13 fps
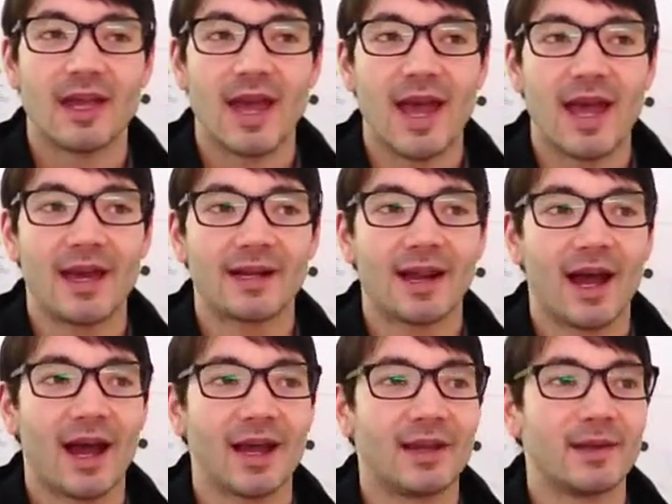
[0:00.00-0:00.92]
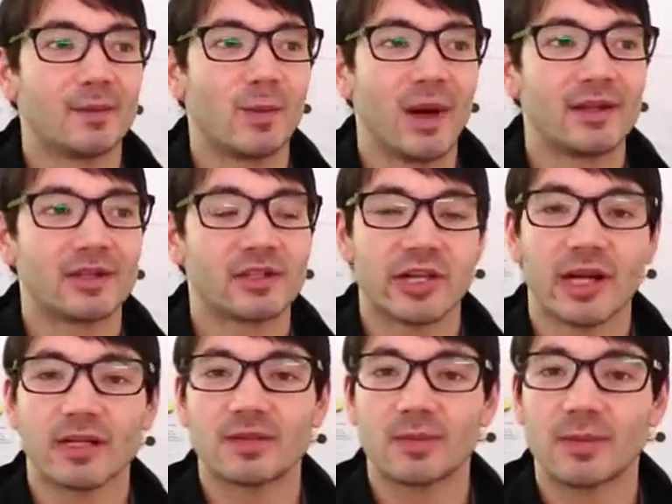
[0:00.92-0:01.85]
And I went and
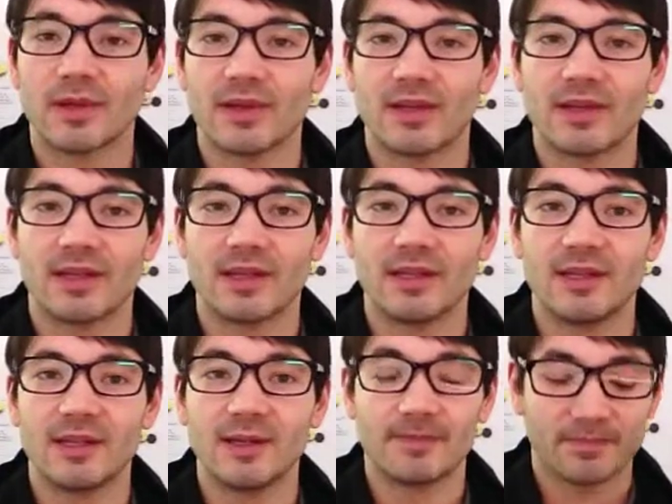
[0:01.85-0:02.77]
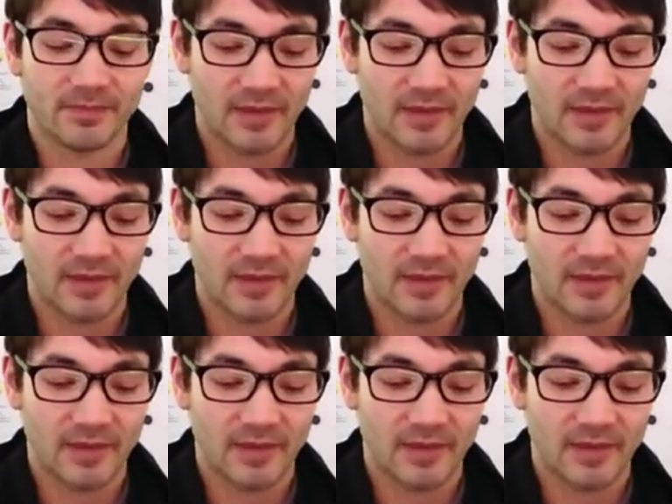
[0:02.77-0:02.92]
checked with the